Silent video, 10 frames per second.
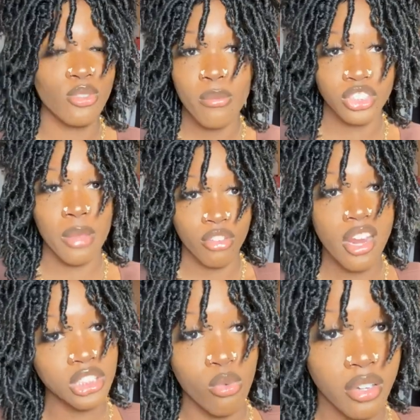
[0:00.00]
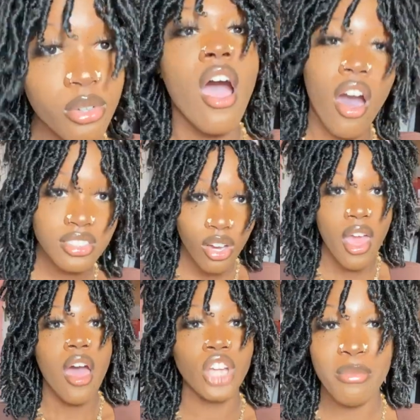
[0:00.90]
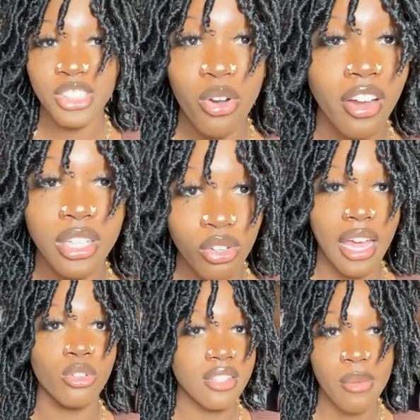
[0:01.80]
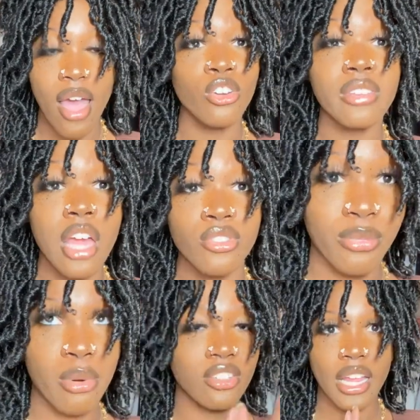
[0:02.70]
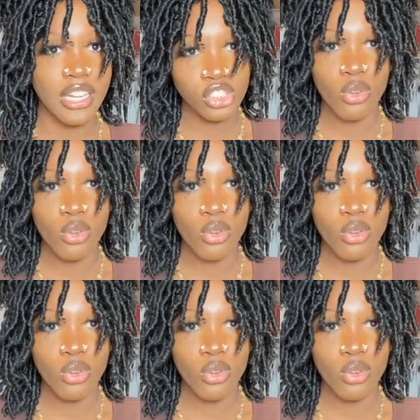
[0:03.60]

Today, we will introduce you to the best dreadlock wigs in